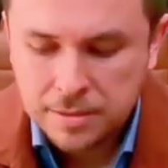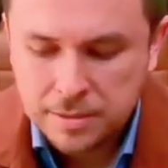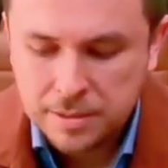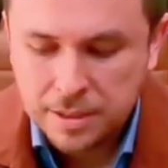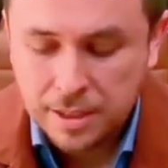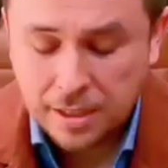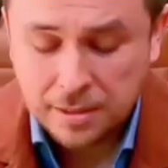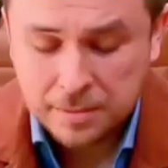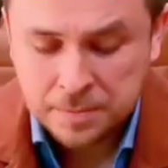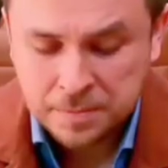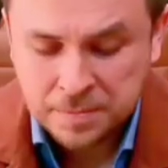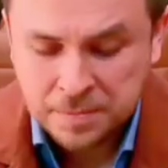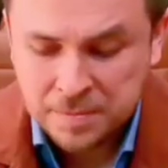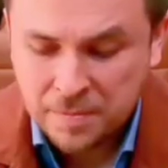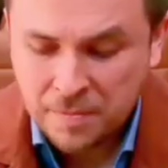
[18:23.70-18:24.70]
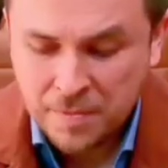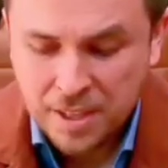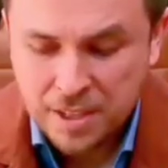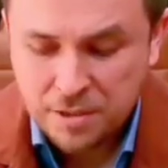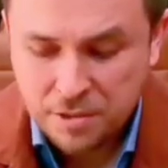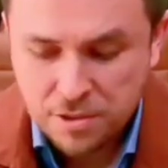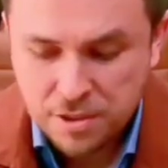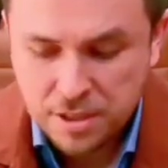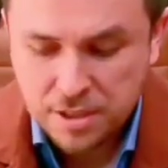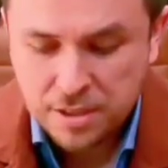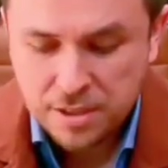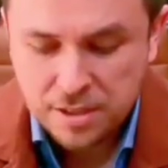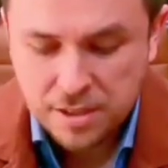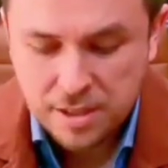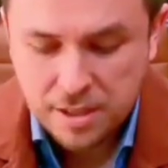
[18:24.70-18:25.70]
yeah, interesting to
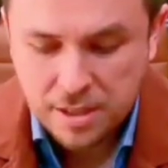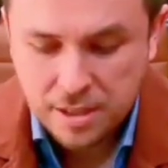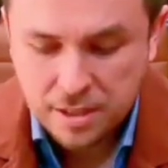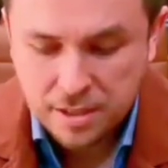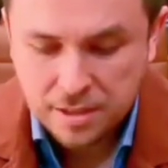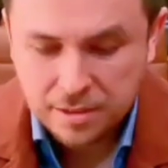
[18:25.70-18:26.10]
see.